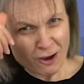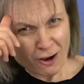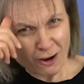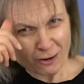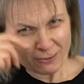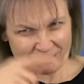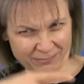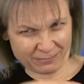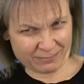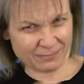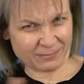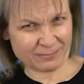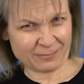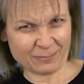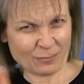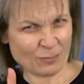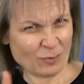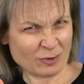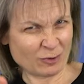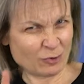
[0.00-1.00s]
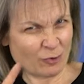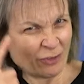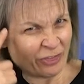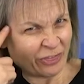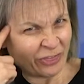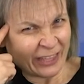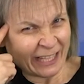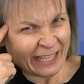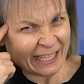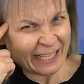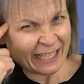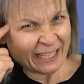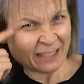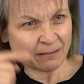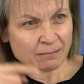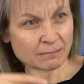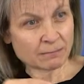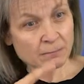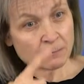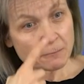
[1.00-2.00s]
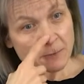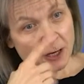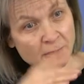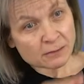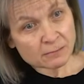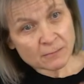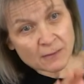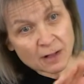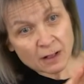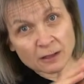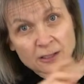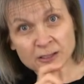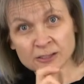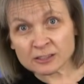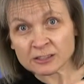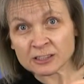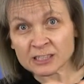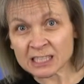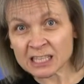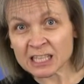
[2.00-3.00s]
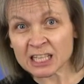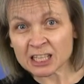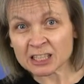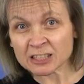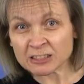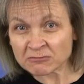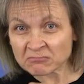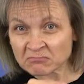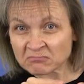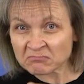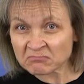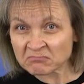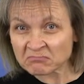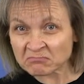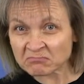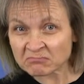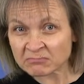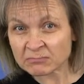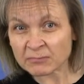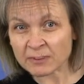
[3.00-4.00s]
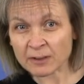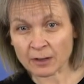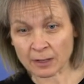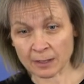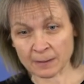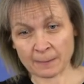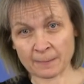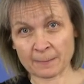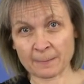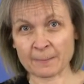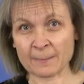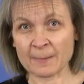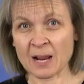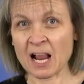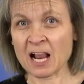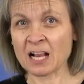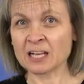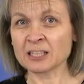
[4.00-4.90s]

TfL would like to know what you think about the possible changes to the roads around Battersea Bridge.